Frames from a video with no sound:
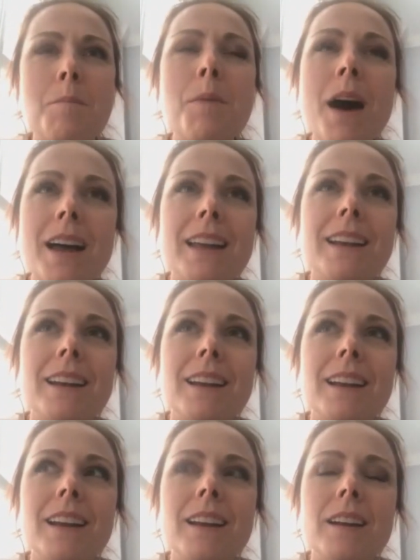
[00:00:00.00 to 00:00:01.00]
But
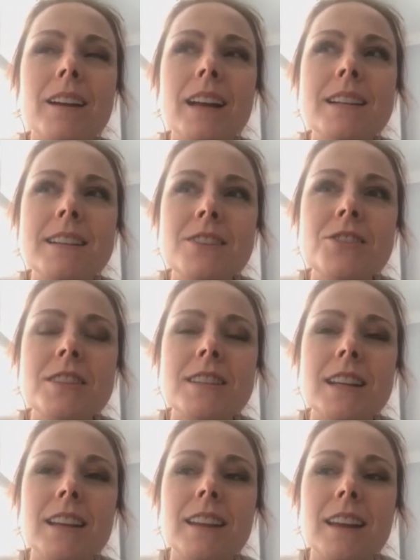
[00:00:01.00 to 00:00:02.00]
it's
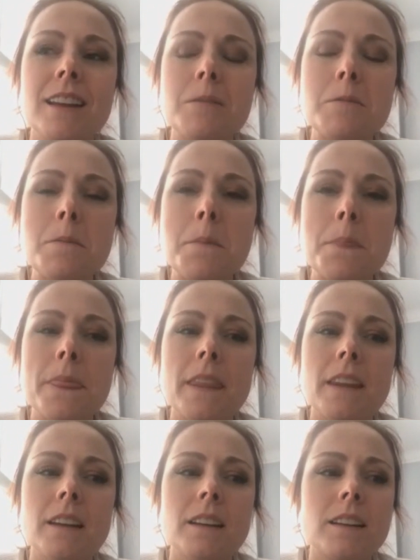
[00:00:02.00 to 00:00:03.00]
interesting that
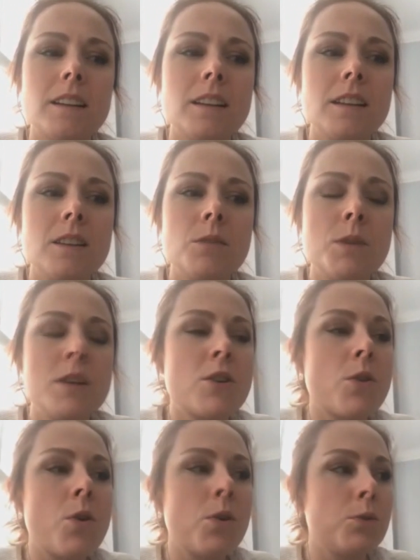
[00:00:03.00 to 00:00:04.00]
we
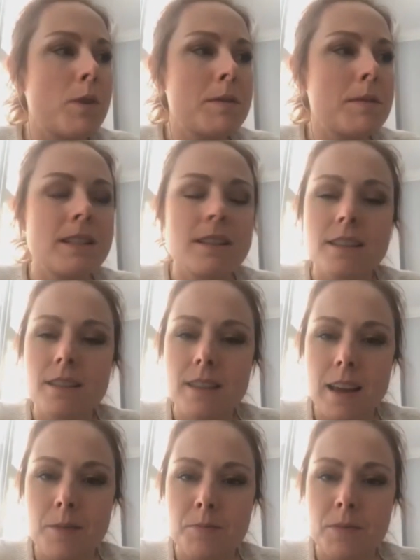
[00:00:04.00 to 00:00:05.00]
don't hold women to the
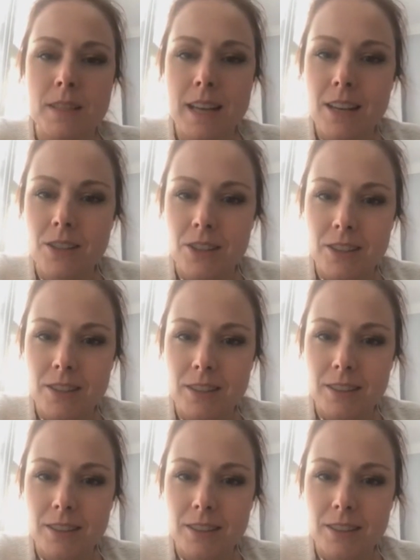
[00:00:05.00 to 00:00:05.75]
same standard,